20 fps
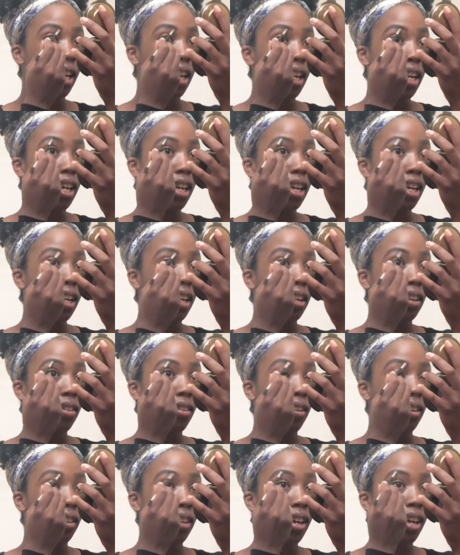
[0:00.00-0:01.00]
and
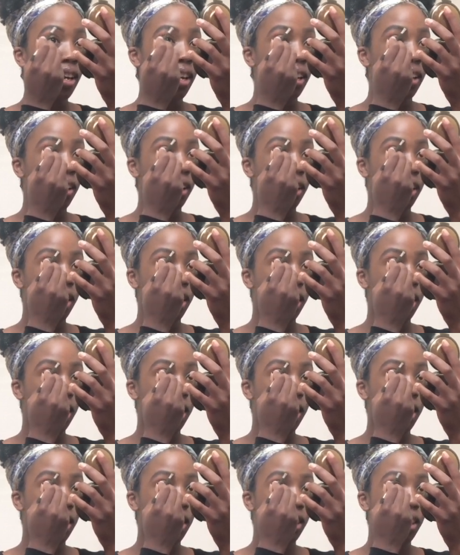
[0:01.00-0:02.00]
all that.
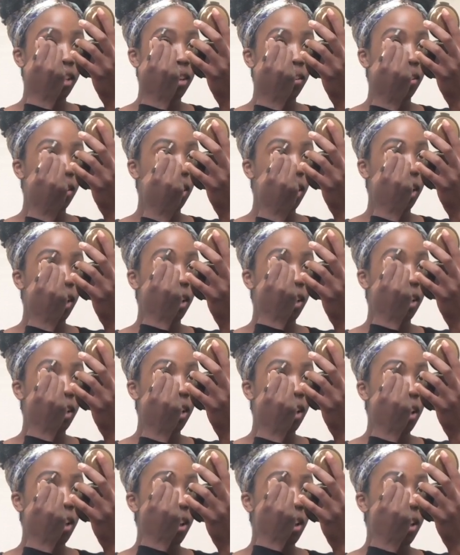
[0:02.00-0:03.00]
And they're
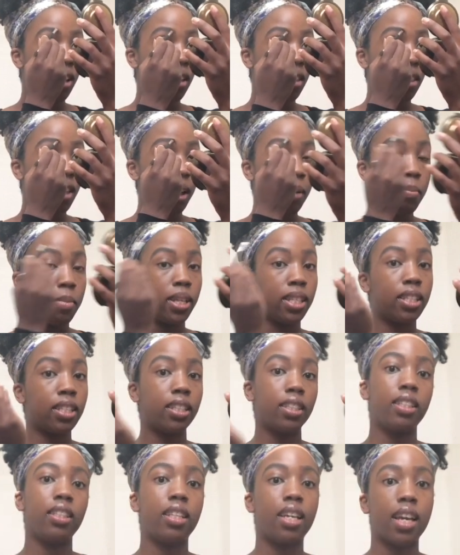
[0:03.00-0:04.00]
like, that
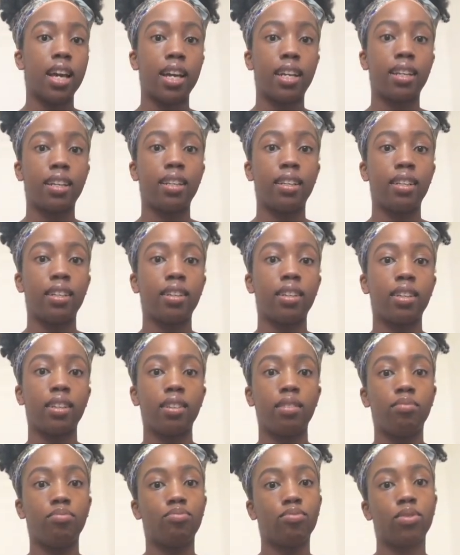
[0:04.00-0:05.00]
basically they had to
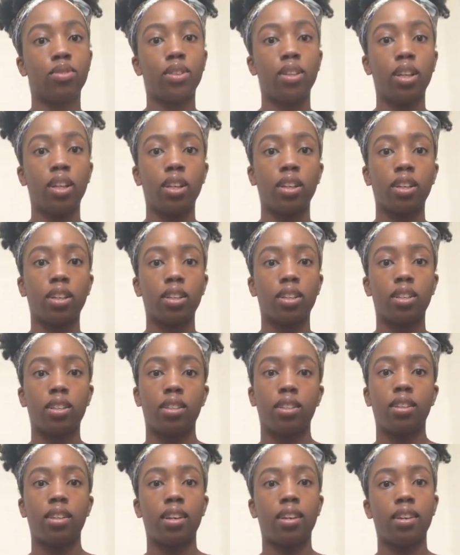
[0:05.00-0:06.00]
look,
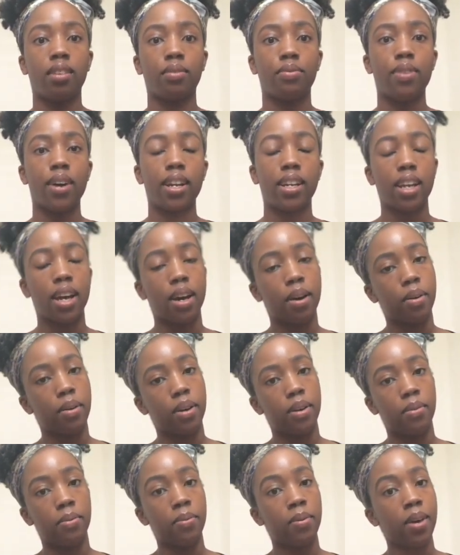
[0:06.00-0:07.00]
like find out
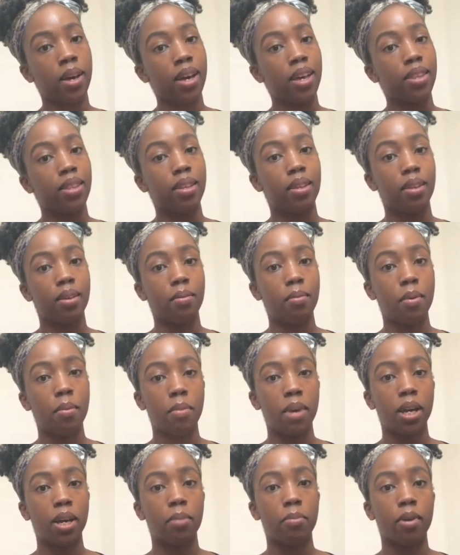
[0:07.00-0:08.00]
if the, a
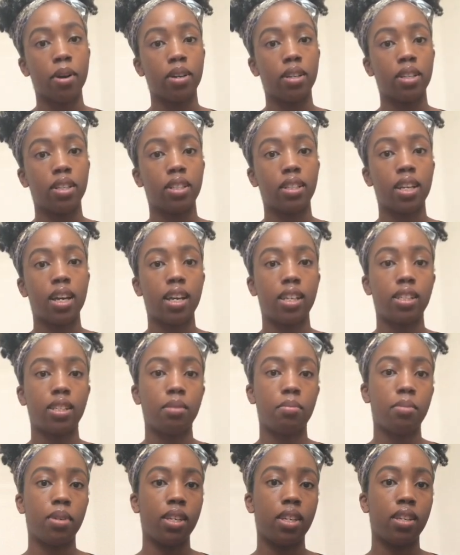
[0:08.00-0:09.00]
makeup artist has to
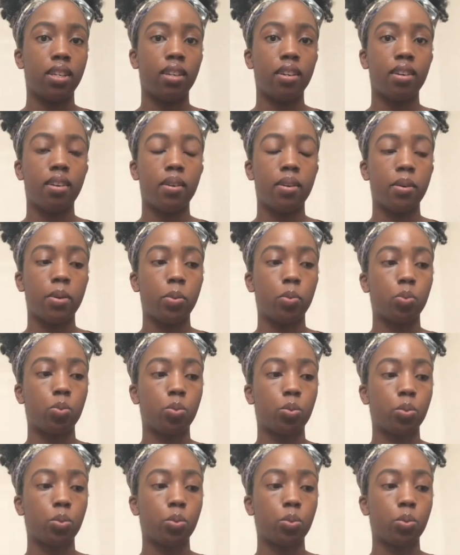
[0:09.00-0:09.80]
be um,